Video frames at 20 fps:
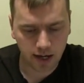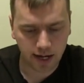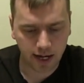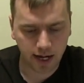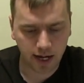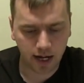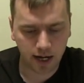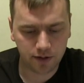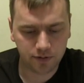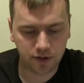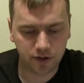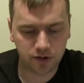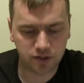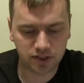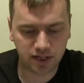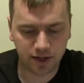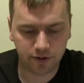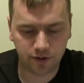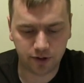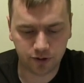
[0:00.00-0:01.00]
Then
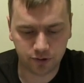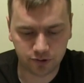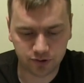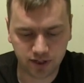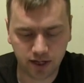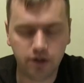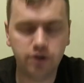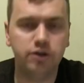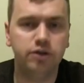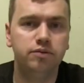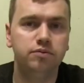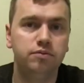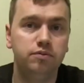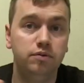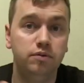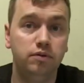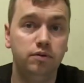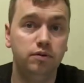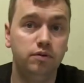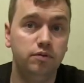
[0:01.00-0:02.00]
there's a Land Raider Crusader,
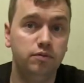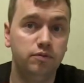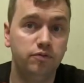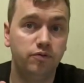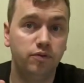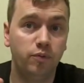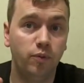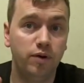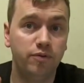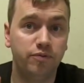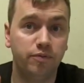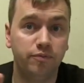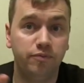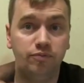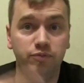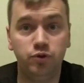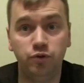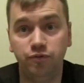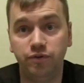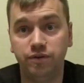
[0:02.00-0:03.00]
went from
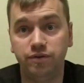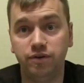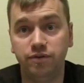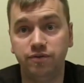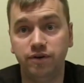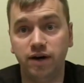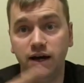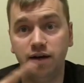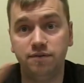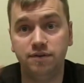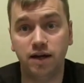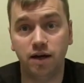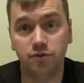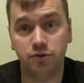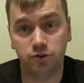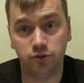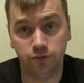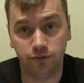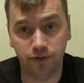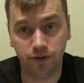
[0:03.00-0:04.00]
255 down
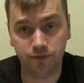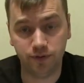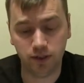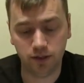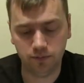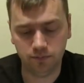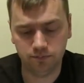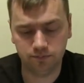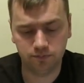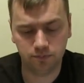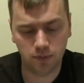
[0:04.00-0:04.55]
to 250.